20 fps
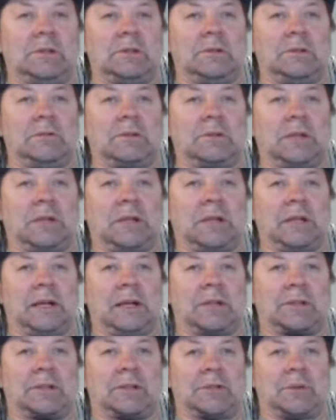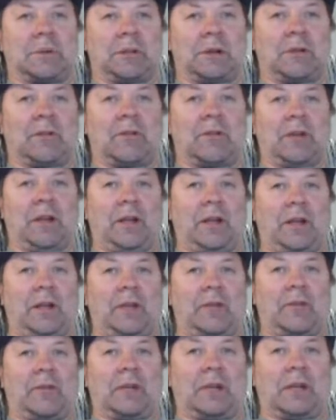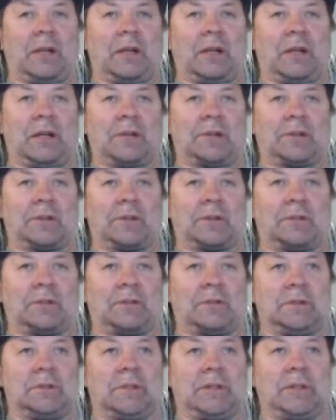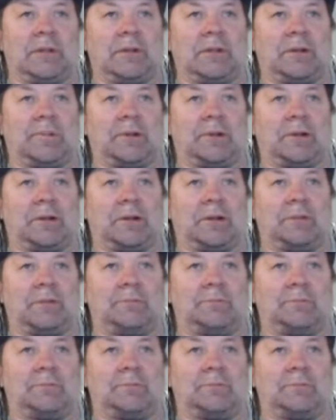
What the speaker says: We're going to actually want to see this thing, not just hear about it.